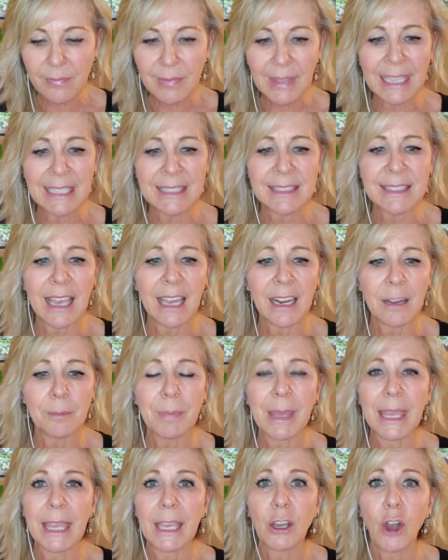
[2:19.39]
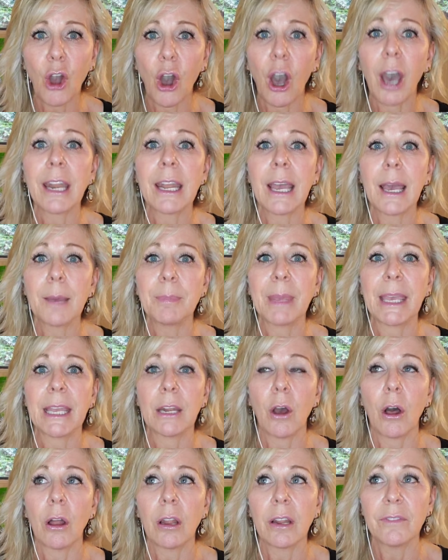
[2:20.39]
instead of being caught up in
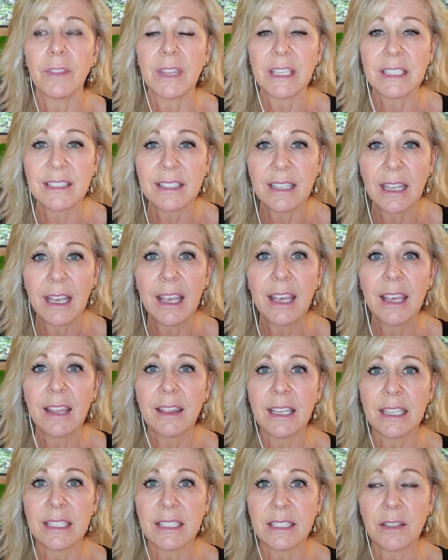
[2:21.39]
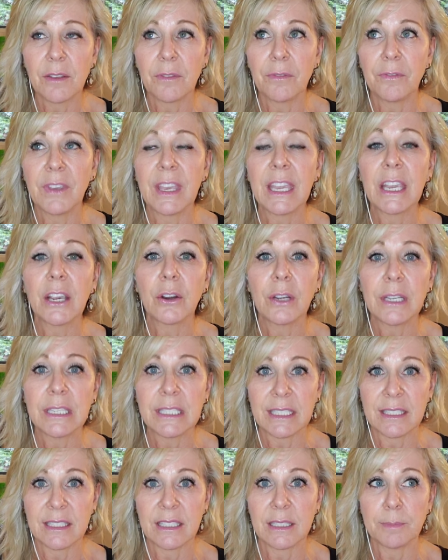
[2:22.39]
all of this this fear and
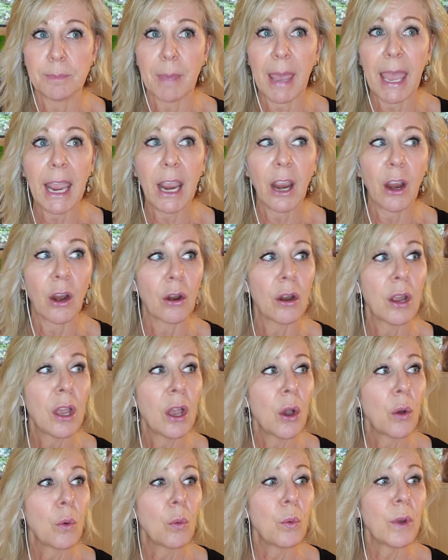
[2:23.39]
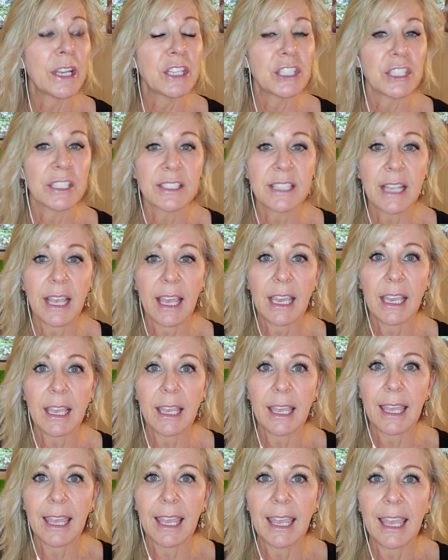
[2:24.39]
despair which is
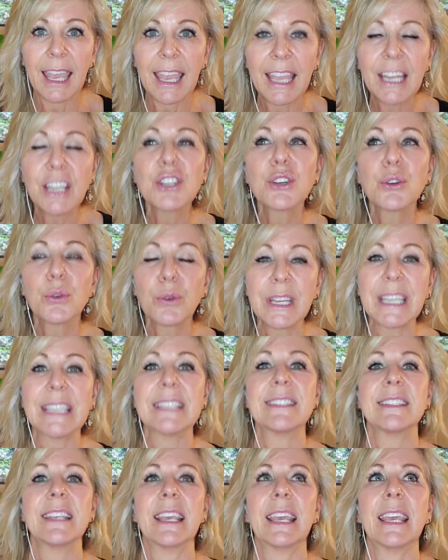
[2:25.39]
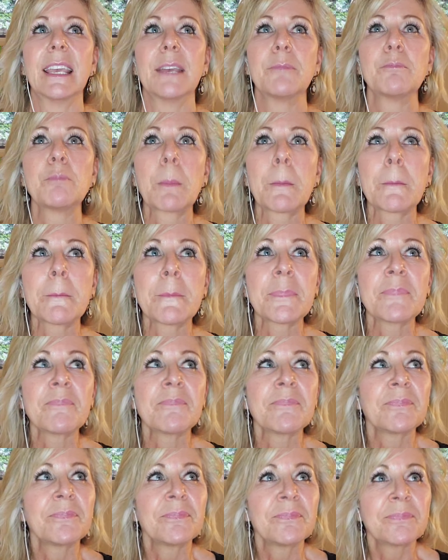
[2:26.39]
increasing
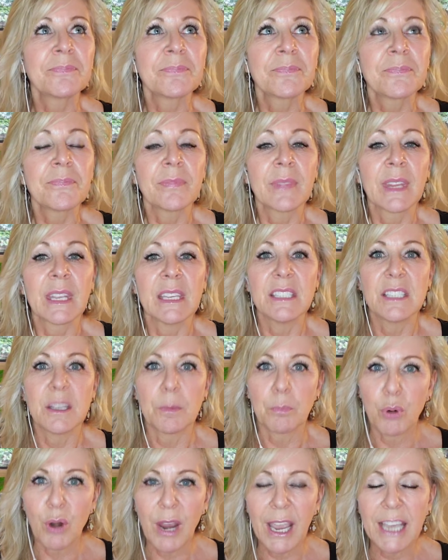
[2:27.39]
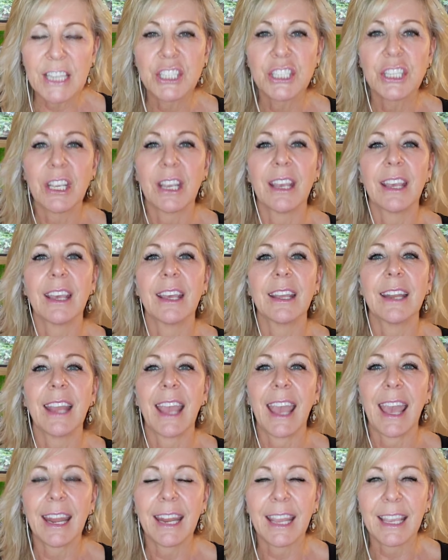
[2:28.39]
depression
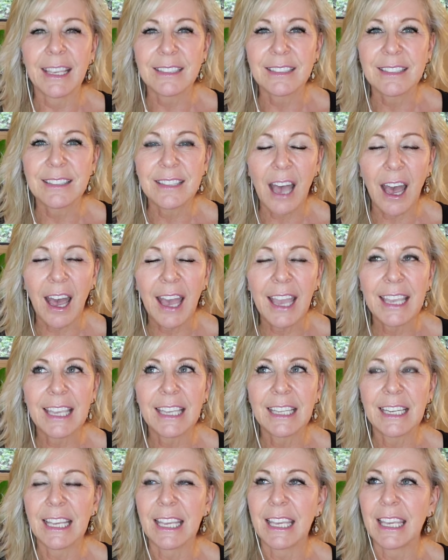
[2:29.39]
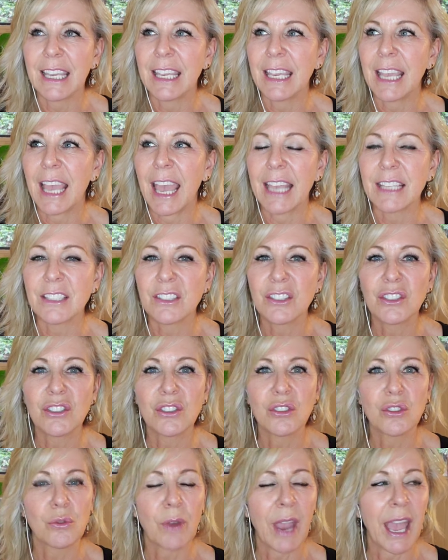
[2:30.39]
and anxiety and
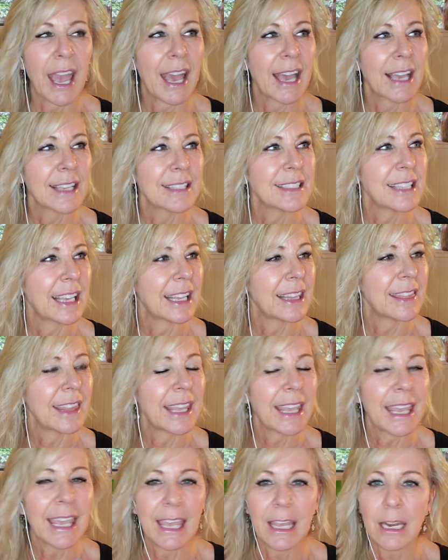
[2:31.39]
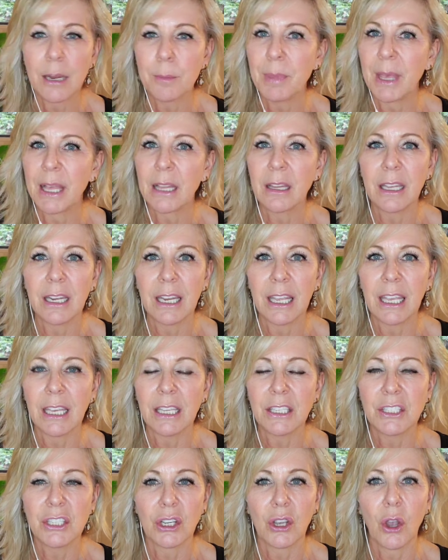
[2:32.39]
stress and the inability
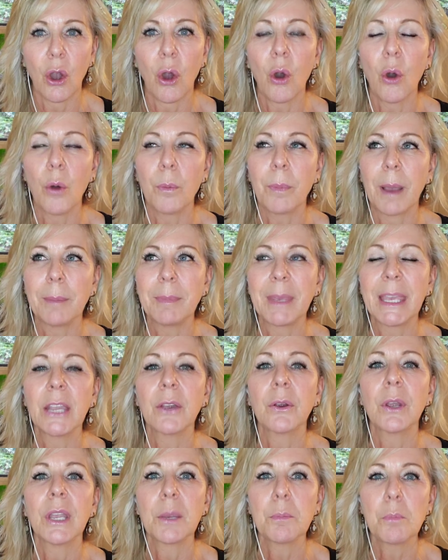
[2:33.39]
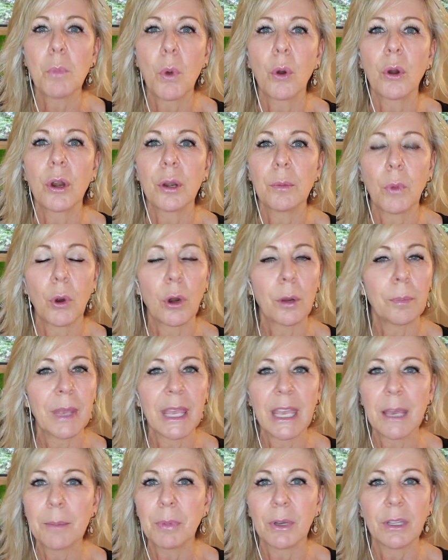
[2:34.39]
to cope. I'm hearing more and more
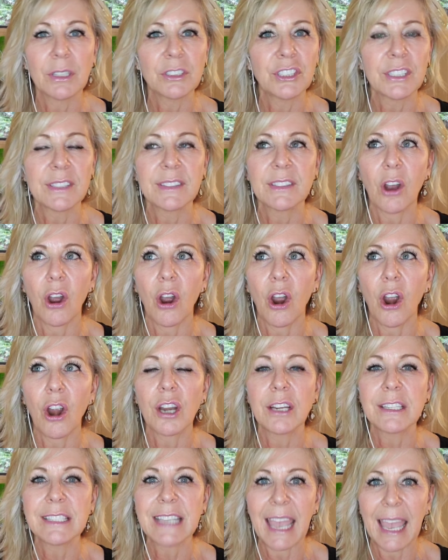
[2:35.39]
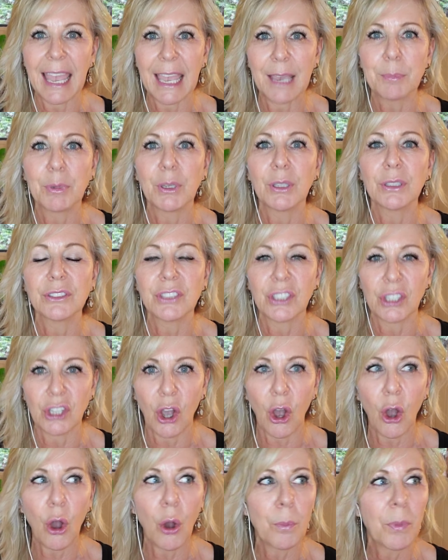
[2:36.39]
people just aren't able to
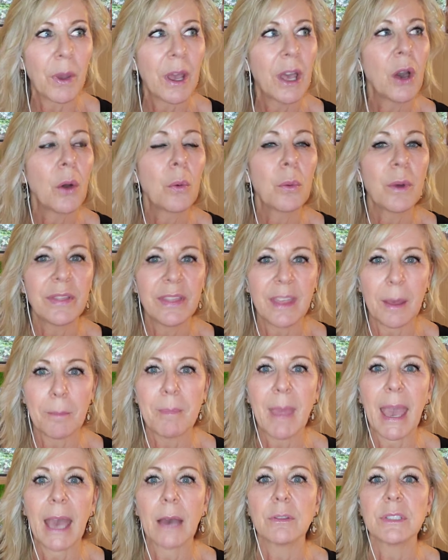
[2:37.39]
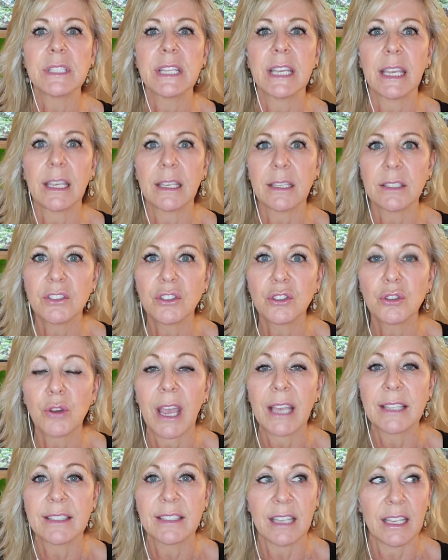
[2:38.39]
cope with the mounting
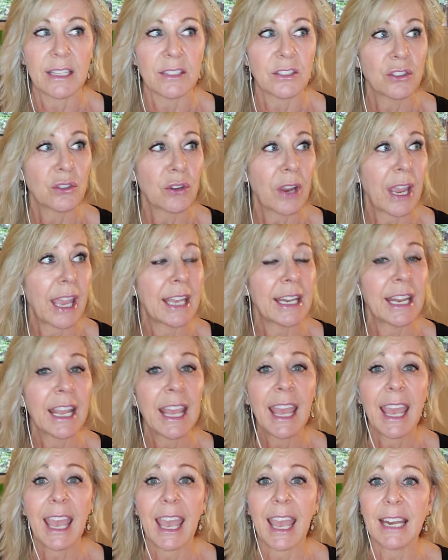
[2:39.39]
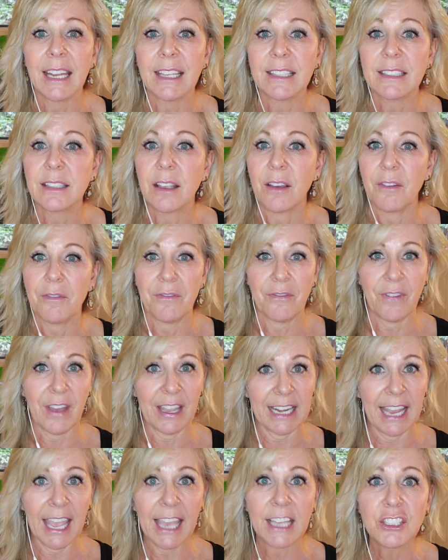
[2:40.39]
stress and strain. And it's
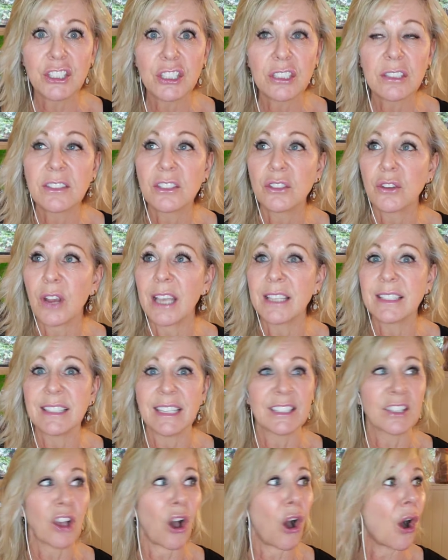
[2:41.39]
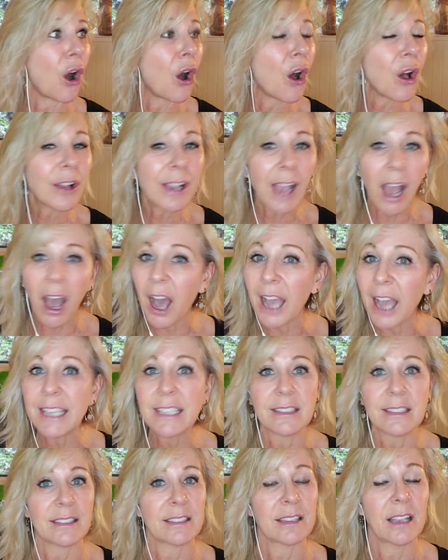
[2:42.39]
financial stress, it's all
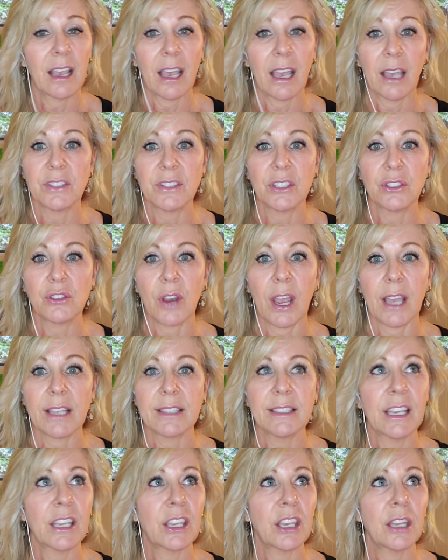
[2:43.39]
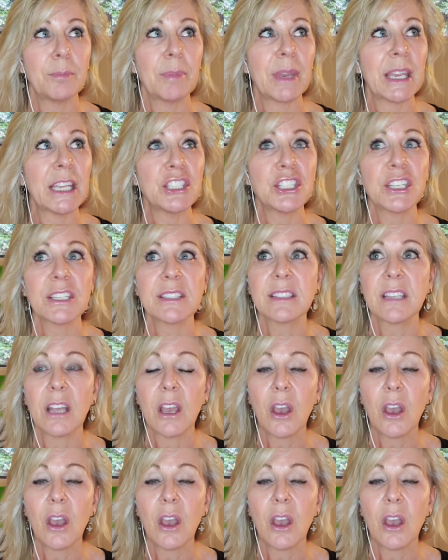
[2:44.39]
kinds of stress. It could be just